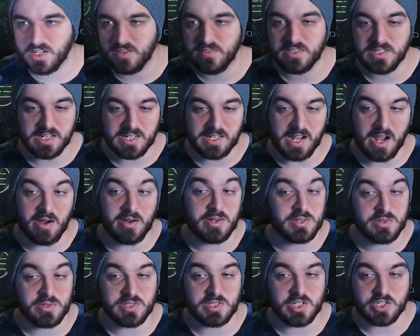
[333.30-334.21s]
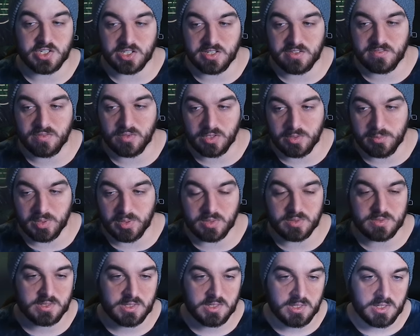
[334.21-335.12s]
to get a character essentially fully
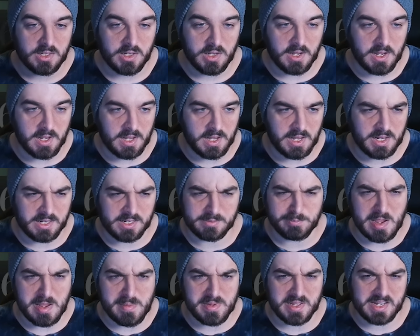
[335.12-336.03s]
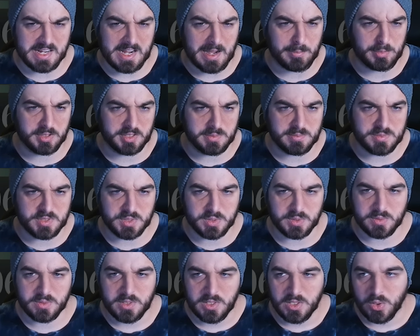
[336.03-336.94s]
built, and maybe a couple of them
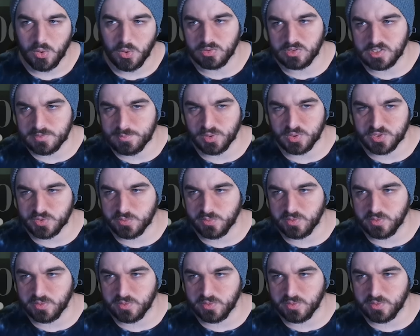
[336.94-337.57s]
too, or at least built to a